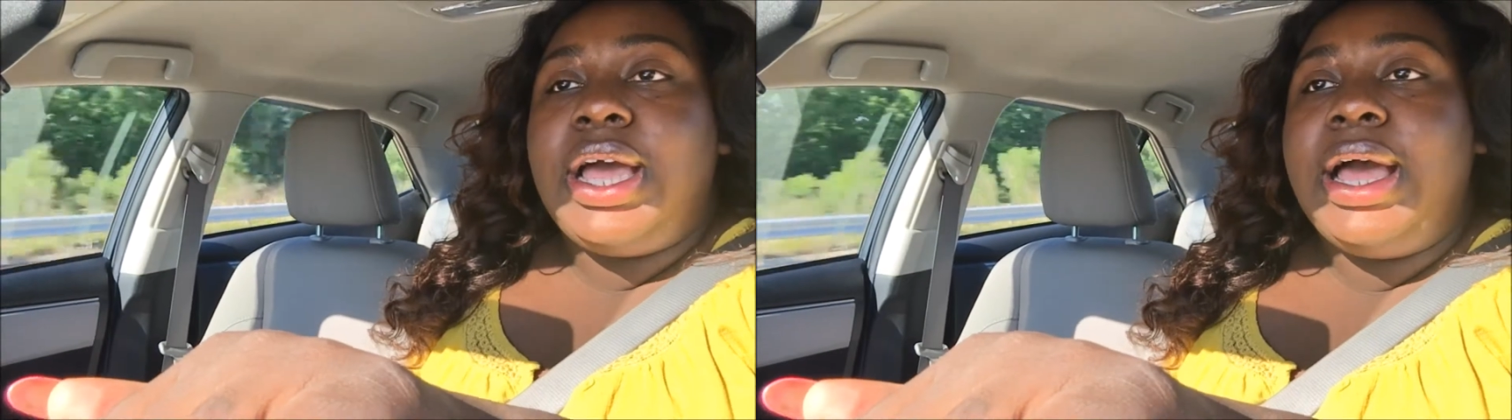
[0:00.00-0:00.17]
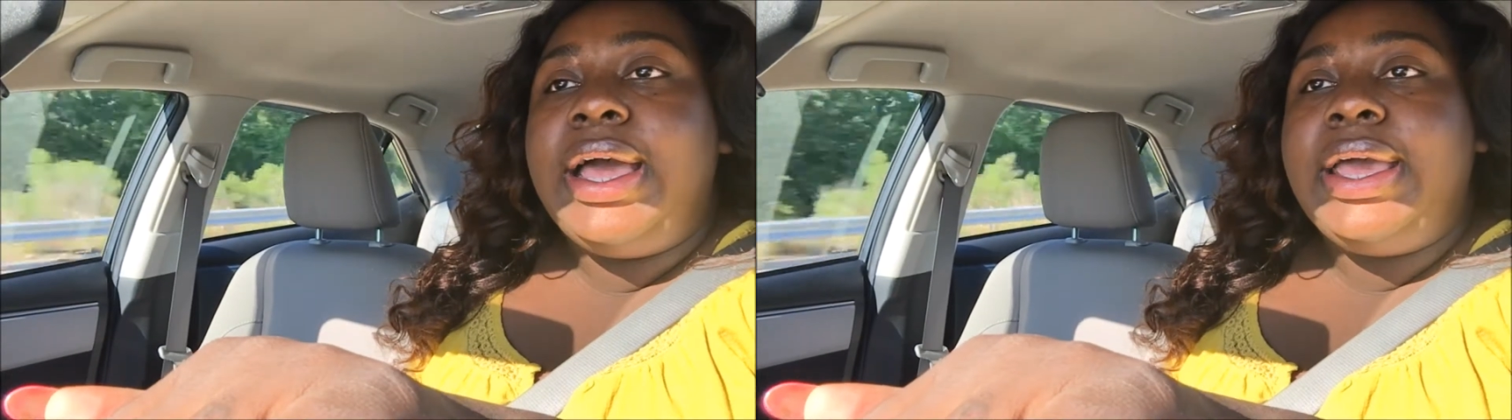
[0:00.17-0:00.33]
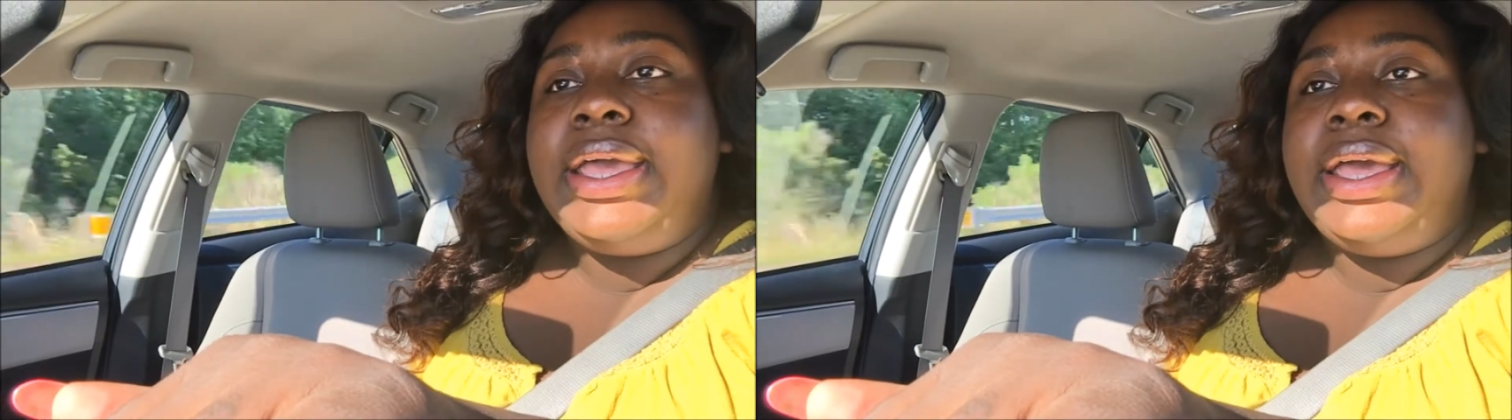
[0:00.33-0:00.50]

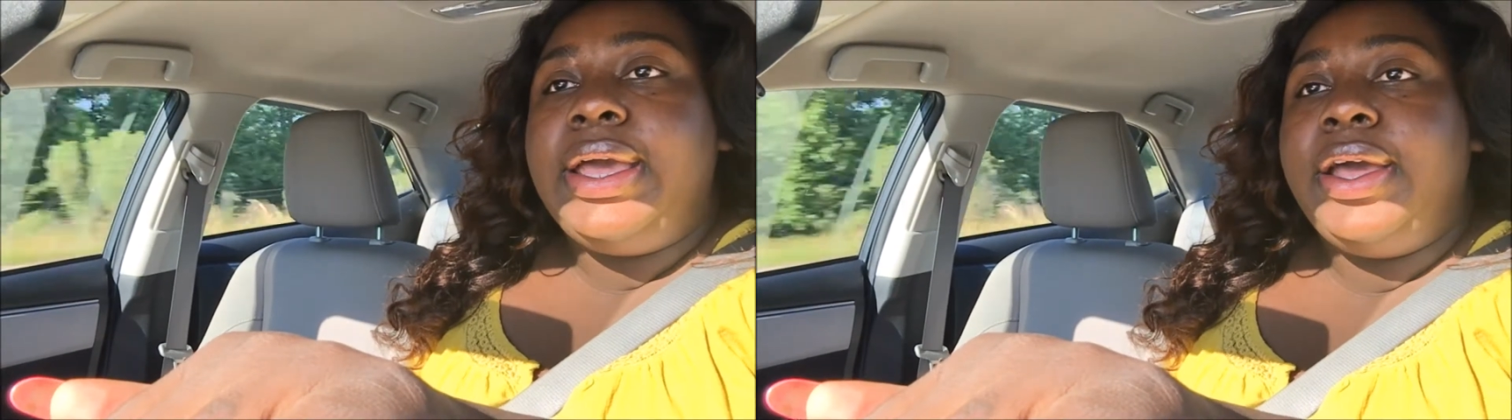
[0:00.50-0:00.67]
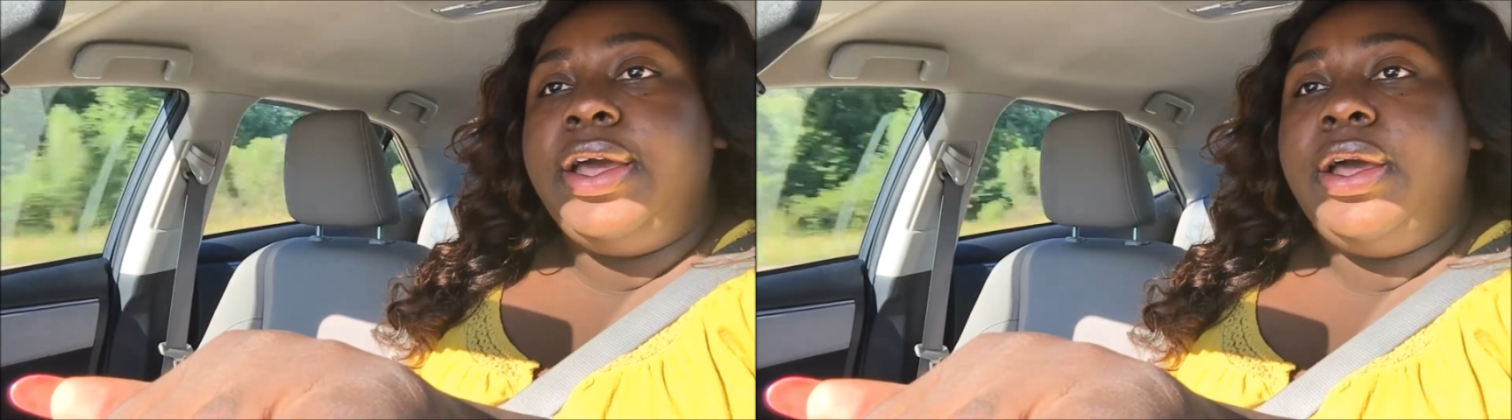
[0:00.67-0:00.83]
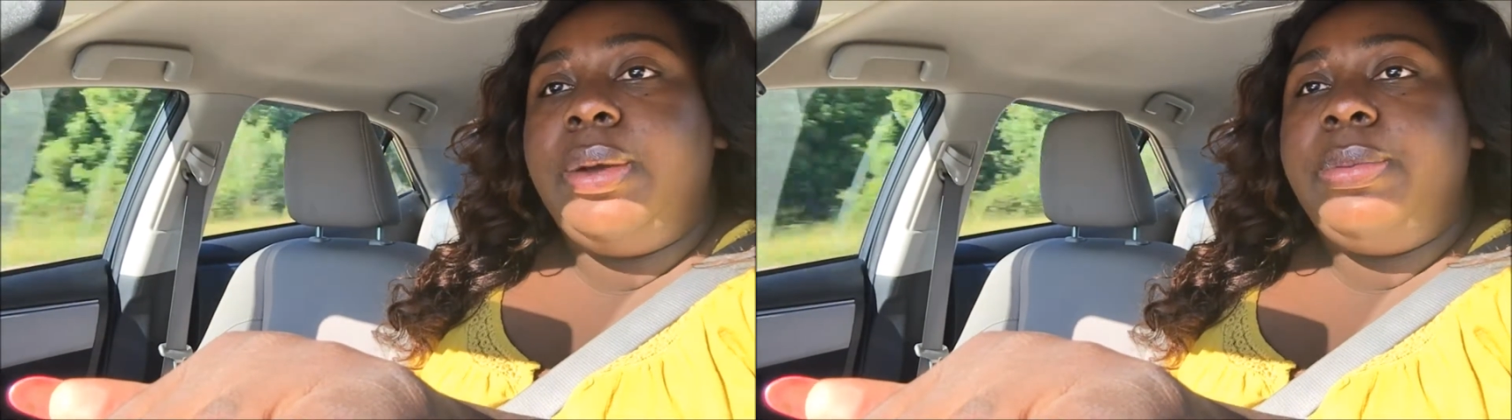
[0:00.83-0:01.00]
I
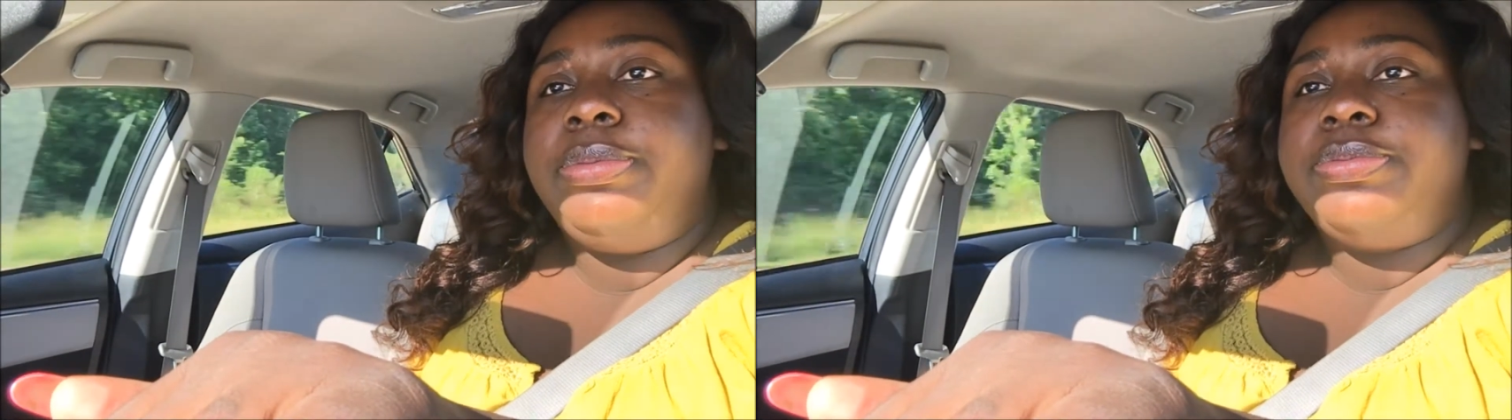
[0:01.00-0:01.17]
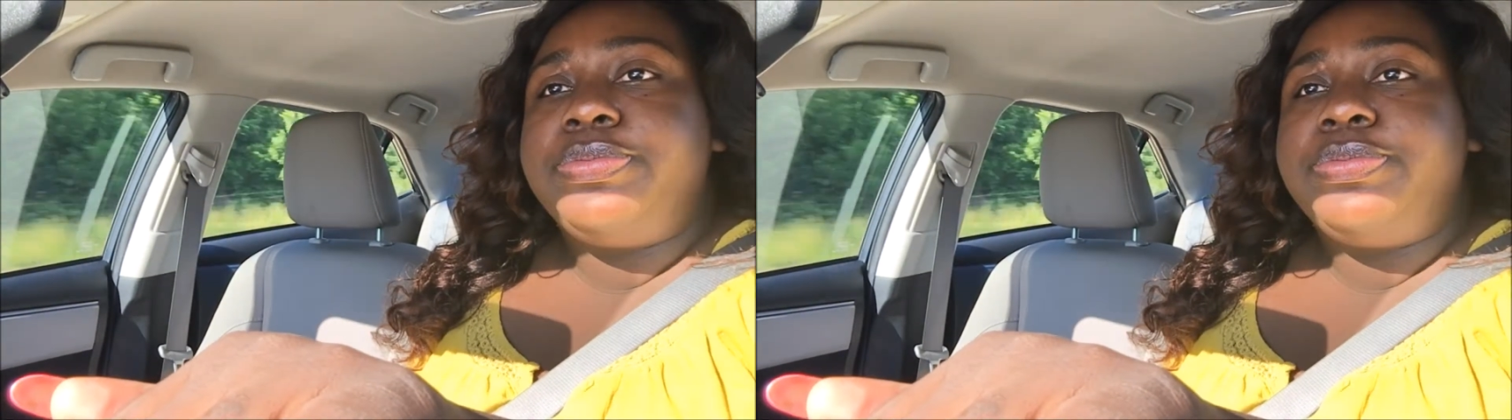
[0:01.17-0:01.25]
am